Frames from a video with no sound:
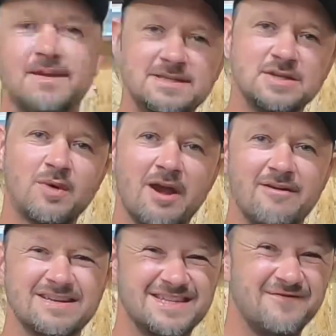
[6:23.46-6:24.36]
This is
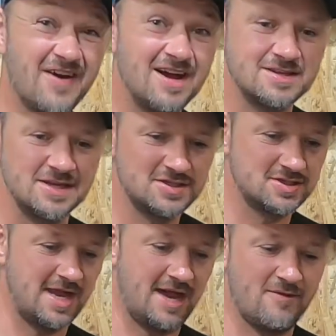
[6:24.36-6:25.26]
where it's an advantage
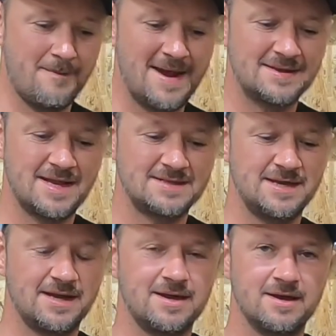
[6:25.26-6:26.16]
to have a
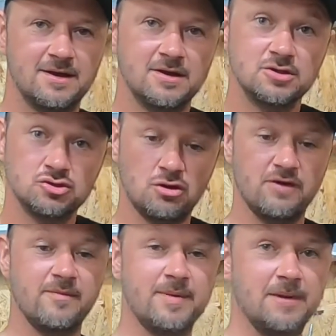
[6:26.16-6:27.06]
magnetic
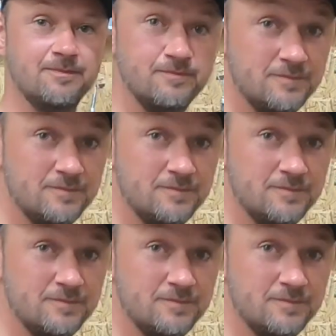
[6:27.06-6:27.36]
driver bit,